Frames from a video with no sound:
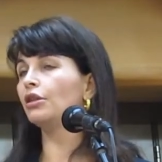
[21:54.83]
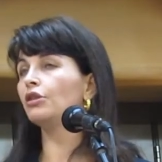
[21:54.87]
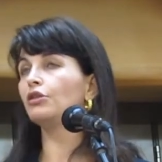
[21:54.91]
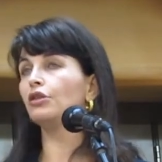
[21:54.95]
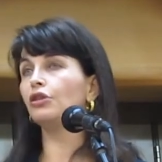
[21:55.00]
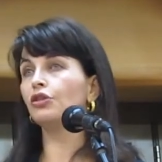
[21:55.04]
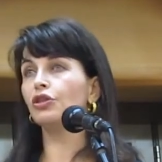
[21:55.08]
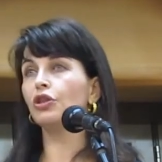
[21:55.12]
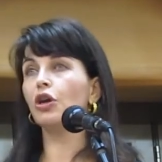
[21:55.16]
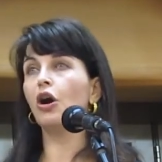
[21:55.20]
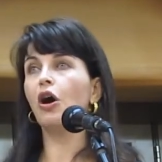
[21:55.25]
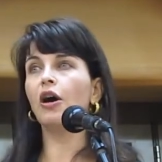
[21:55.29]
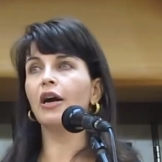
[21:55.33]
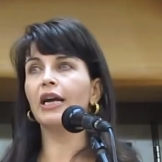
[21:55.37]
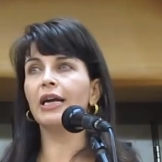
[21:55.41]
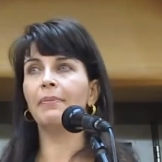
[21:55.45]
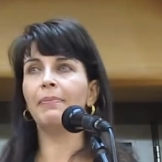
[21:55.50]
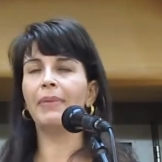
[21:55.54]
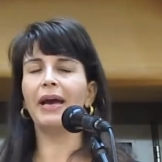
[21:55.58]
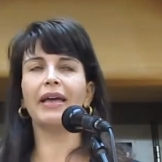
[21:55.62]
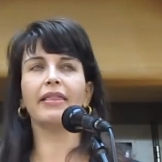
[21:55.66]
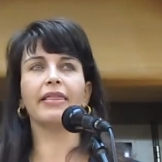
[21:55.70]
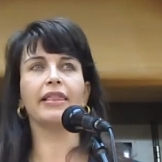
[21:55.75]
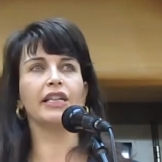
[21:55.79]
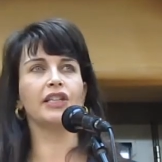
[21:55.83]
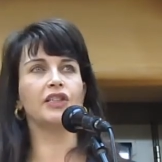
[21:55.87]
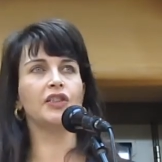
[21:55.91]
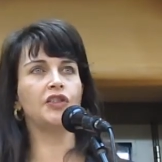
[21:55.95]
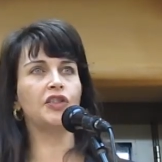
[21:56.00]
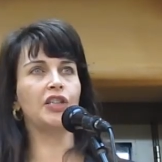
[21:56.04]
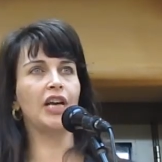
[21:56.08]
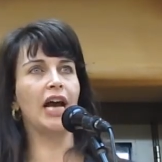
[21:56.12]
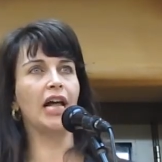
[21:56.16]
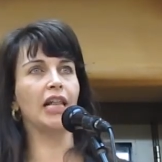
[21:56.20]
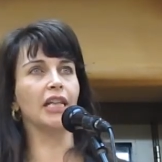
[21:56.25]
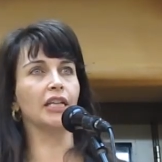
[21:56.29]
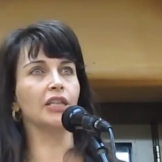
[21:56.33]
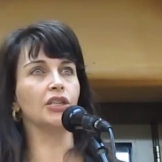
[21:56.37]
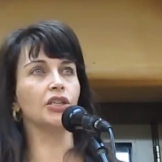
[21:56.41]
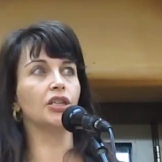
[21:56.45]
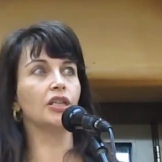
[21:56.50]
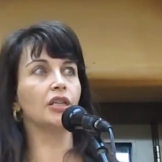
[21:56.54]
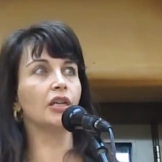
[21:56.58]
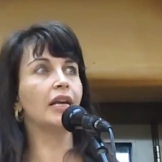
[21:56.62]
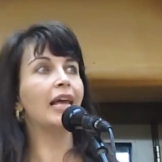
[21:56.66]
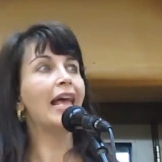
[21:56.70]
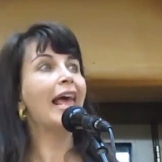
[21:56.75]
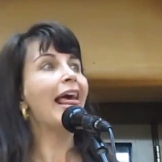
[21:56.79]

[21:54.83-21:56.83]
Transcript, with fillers: to talk about this challenge.